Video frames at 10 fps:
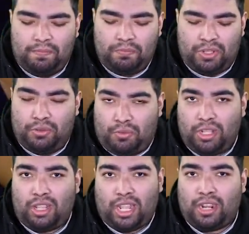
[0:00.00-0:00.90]
but you run
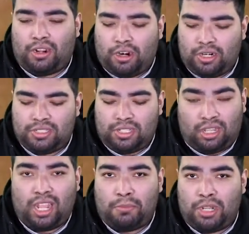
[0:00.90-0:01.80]
a lot of cards, a
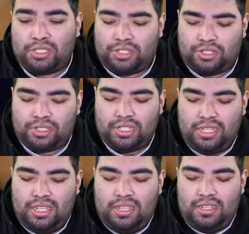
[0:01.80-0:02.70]
lot of monsters,
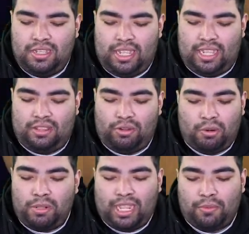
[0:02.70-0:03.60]
and
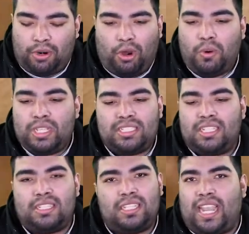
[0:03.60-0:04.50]
normally I would always see
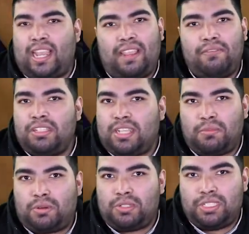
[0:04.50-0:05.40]
this guy. Every time
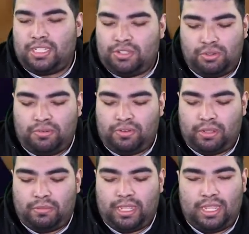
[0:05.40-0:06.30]
I would see 2 of
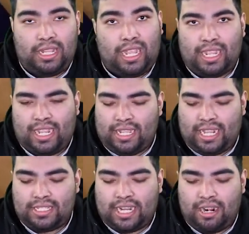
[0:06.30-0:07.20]
him, and I kind of
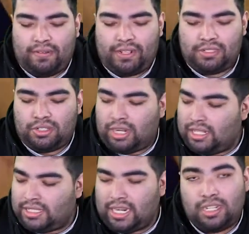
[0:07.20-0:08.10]
got tired of it, so I
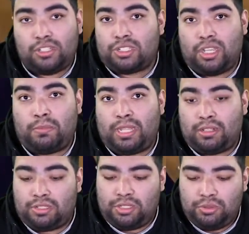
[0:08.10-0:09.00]
decided to just cut him down
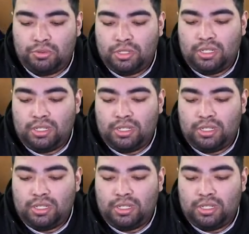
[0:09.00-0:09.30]
to 2.